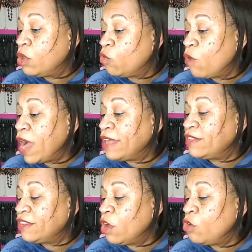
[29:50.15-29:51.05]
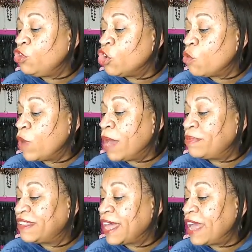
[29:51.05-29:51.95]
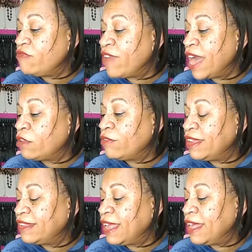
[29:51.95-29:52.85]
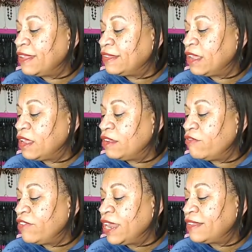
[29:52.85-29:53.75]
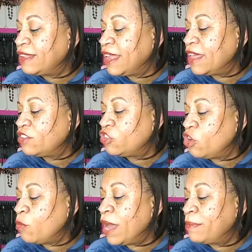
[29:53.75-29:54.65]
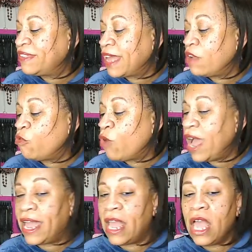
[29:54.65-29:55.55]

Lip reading: Right. So your website, Valerie says, Davita says, your website, right.